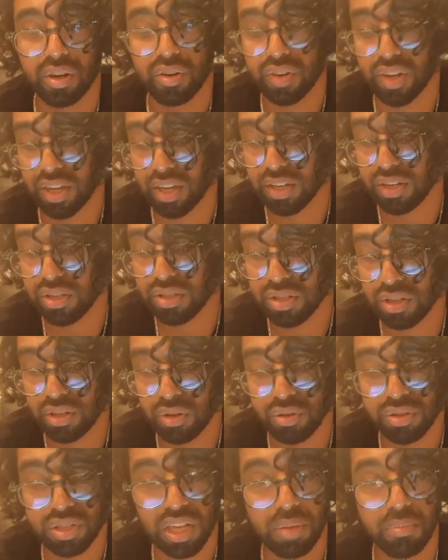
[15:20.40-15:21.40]
Alright, I know it's a
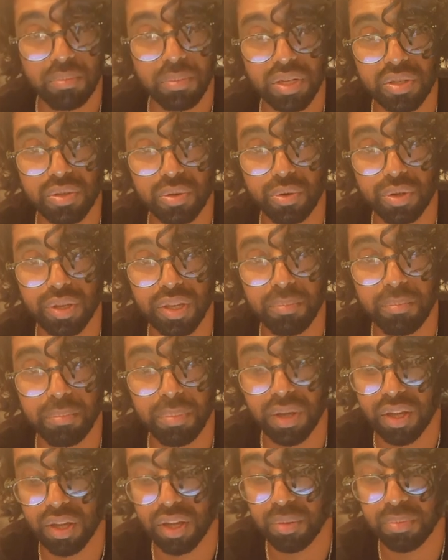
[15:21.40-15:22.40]
long time me talking,
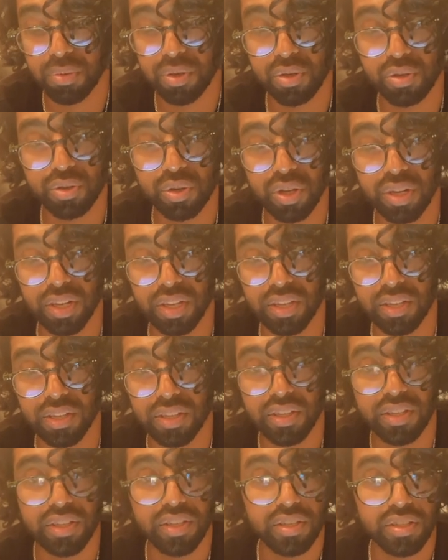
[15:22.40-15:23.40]
but I hope you enjoyed it.
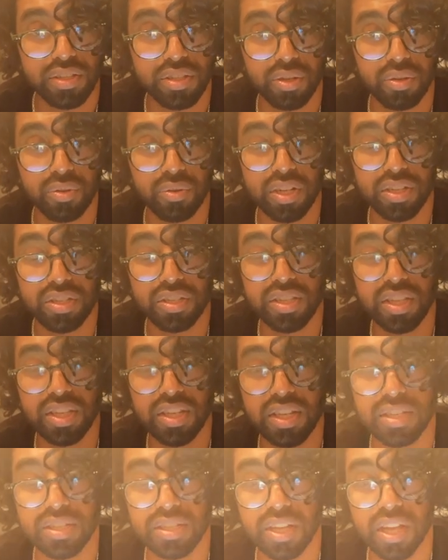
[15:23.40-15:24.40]
So, I shall see
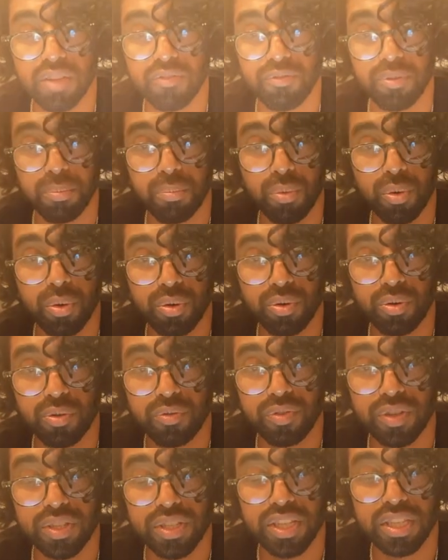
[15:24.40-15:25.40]
you next time for more
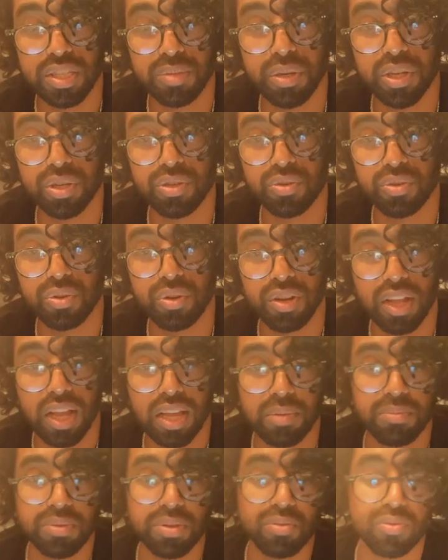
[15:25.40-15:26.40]
cool physics. Make sure you
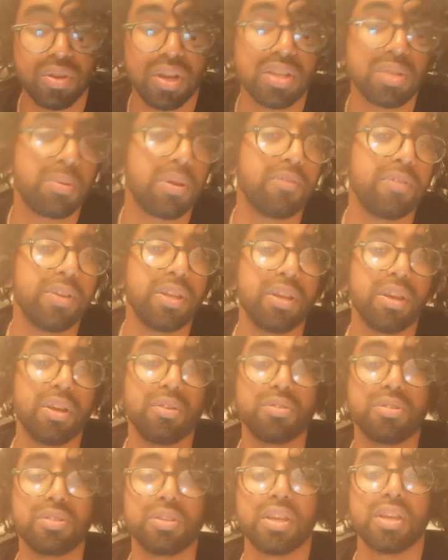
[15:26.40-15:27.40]
like and subscribe to my
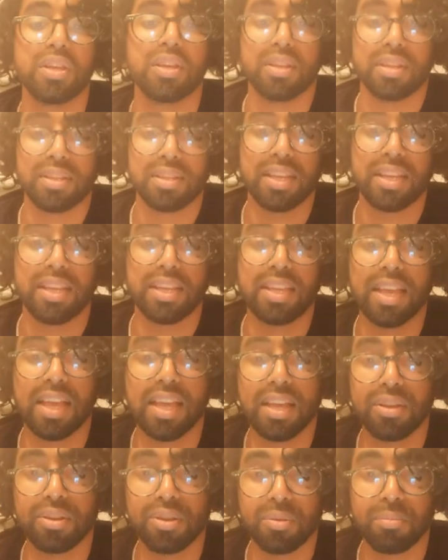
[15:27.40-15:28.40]
videos. Take
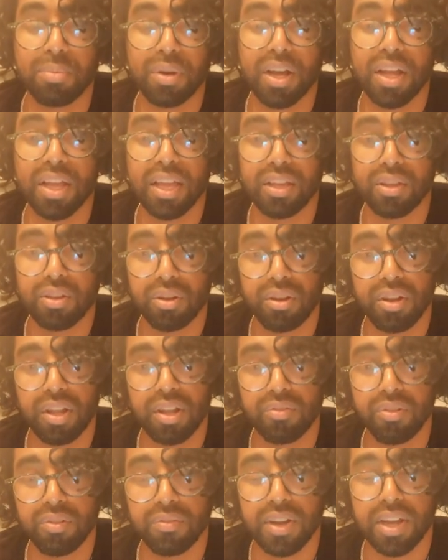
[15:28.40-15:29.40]
care, goodbye, and good
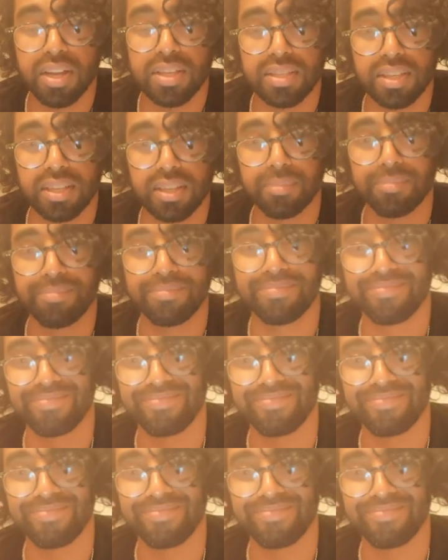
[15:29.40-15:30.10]
luck revising.